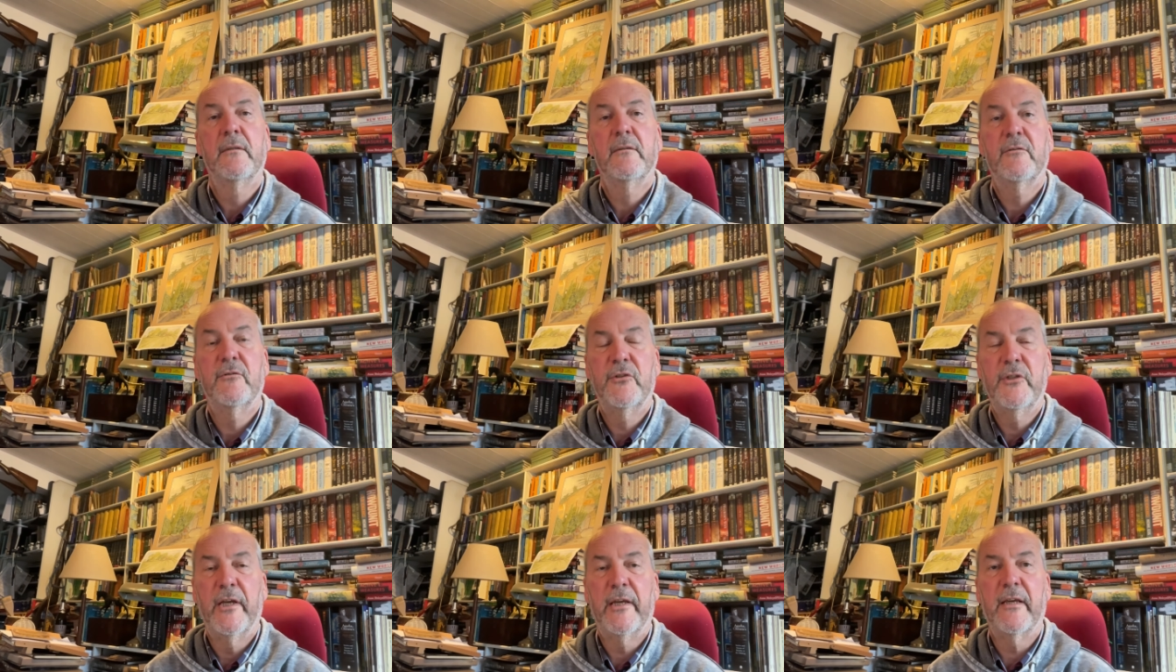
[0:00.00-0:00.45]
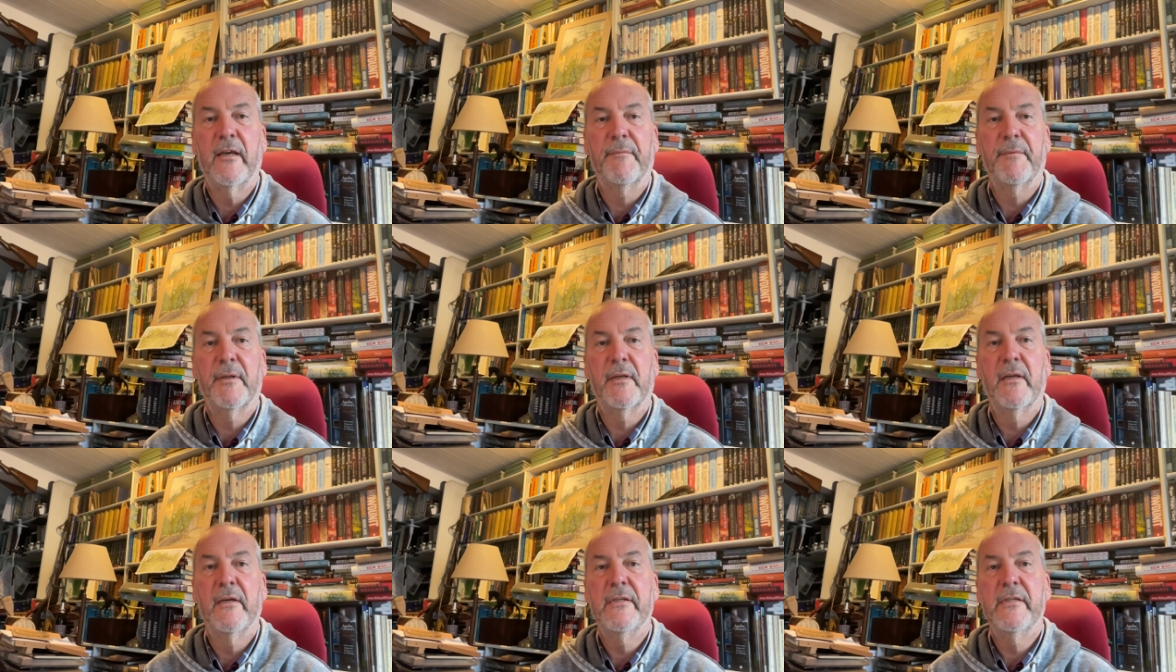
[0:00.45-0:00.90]
Check up the
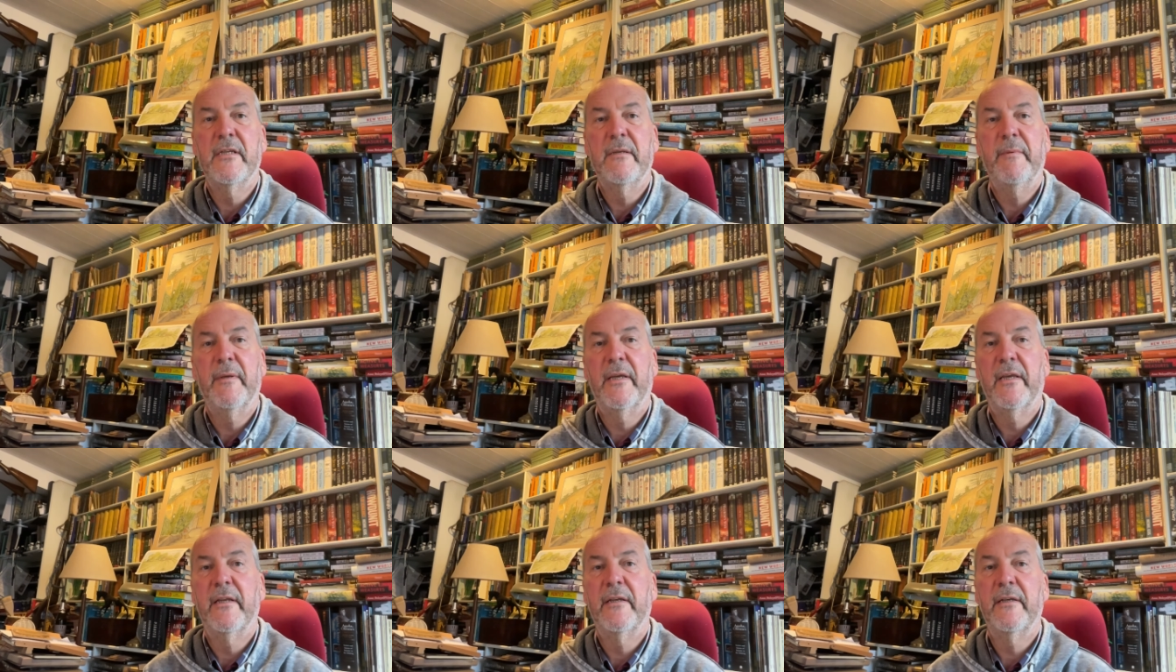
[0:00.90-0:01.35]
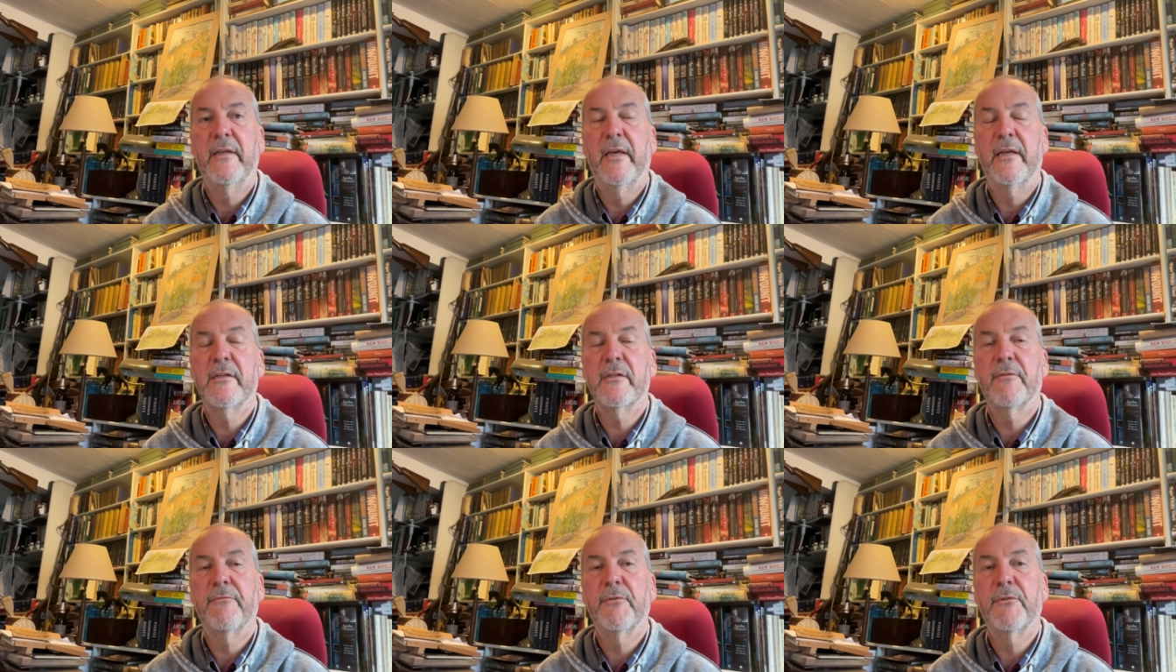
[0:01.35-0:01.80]
glycemic
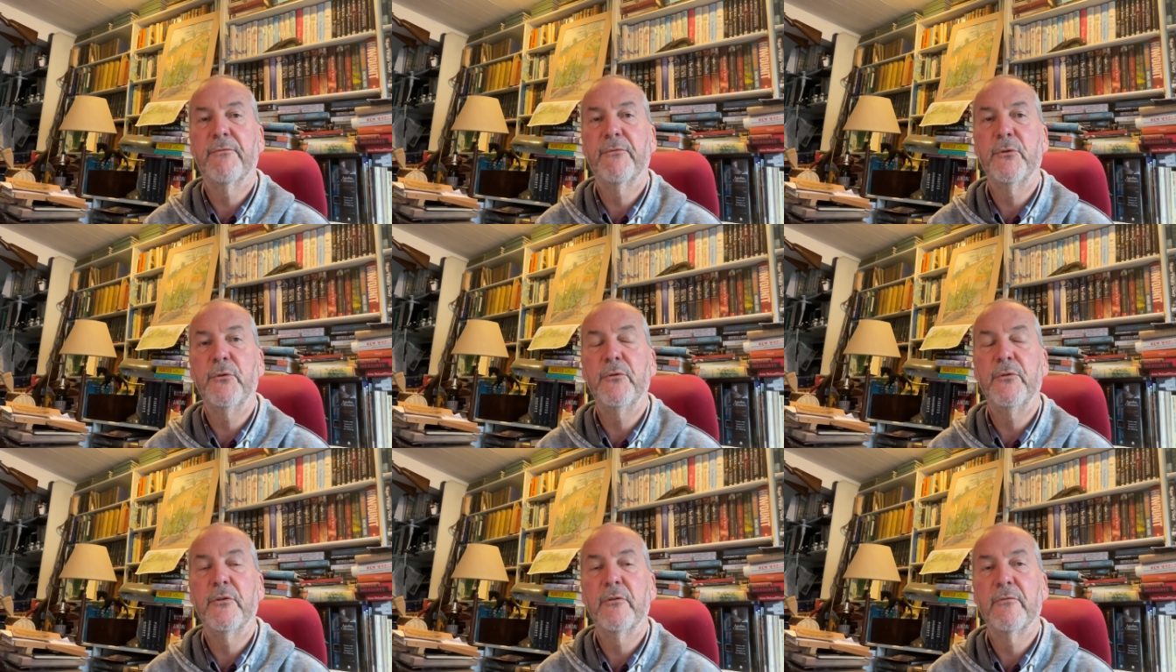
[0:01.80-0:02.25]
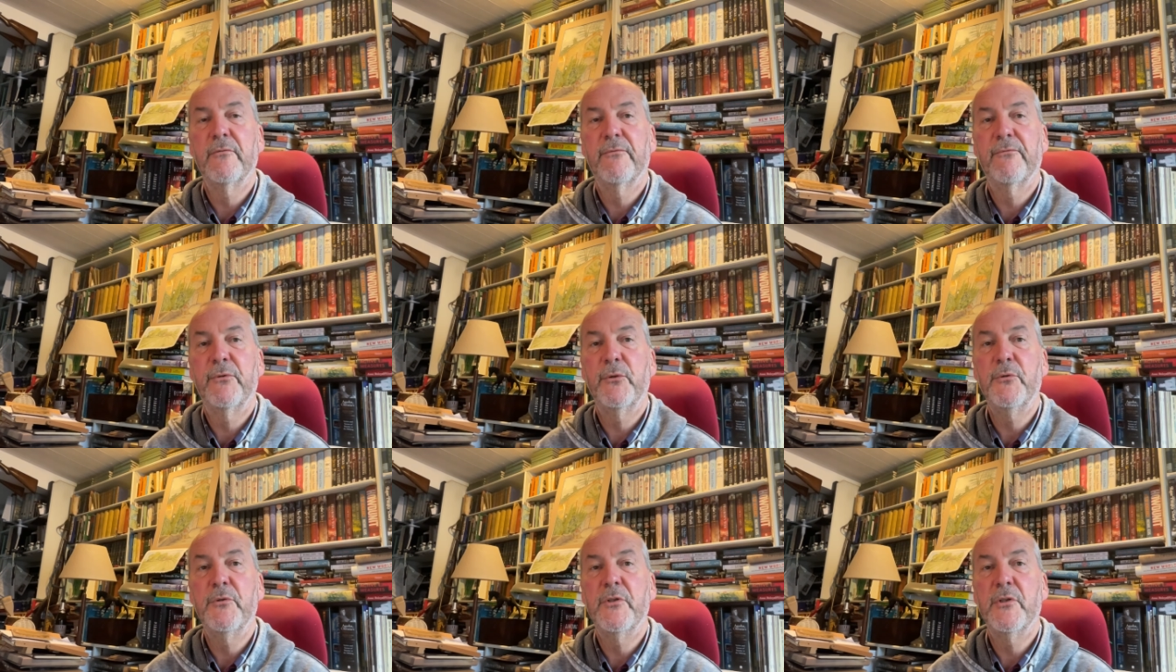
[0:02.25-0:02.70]
index of the food you,
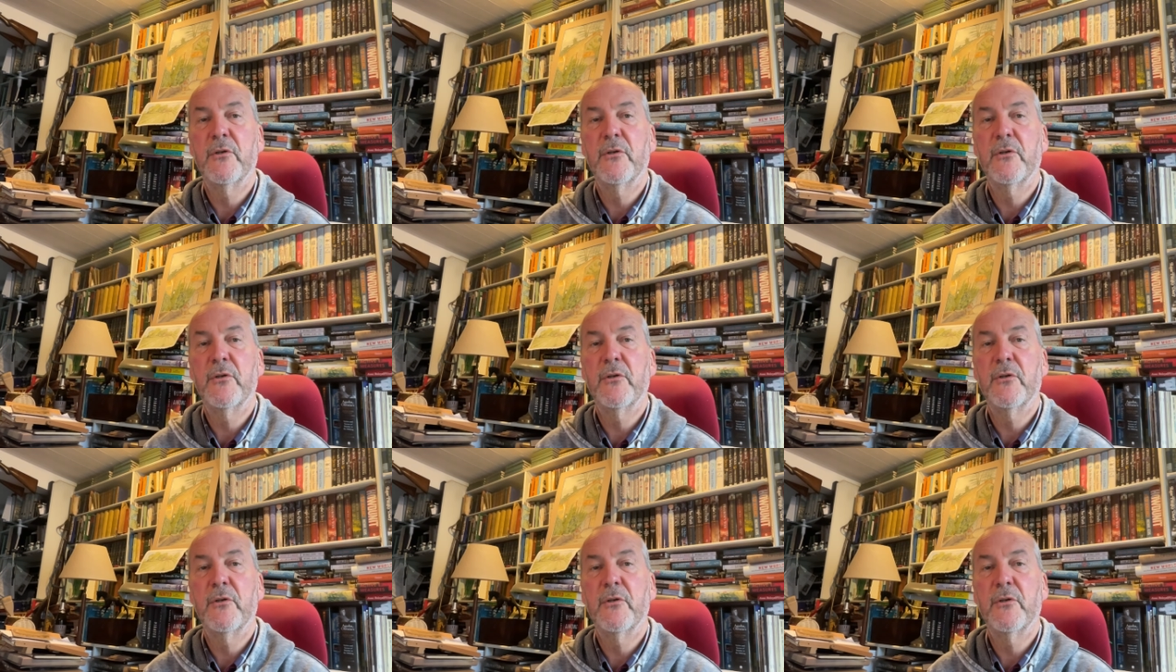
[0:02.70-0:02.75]
foods